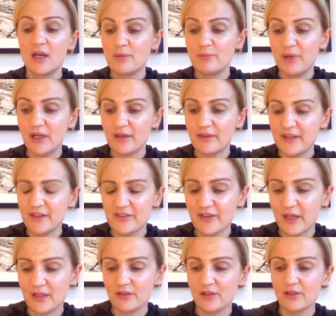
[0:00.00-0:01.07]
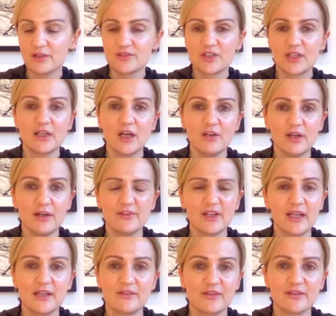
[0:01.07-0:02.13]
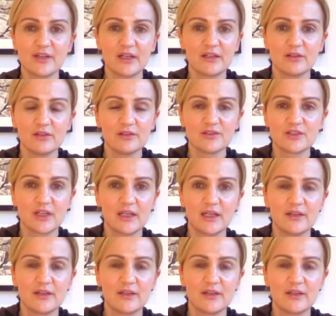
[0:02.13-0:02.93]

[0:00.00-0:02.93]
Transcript: But this technology, low level laser technology,